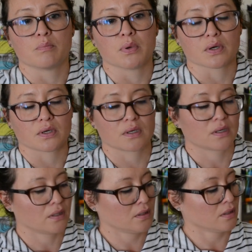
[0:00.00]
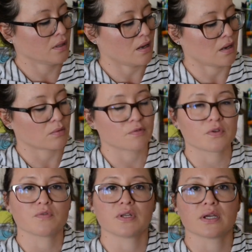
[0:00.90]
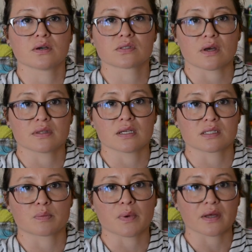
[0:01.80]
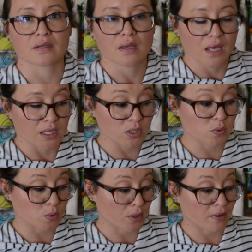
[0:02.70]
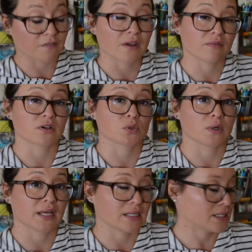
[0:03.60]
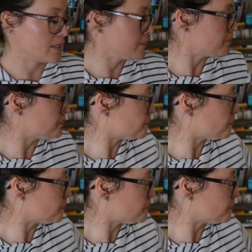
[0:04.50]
book review videos on this, but this was one of my favorite 2018.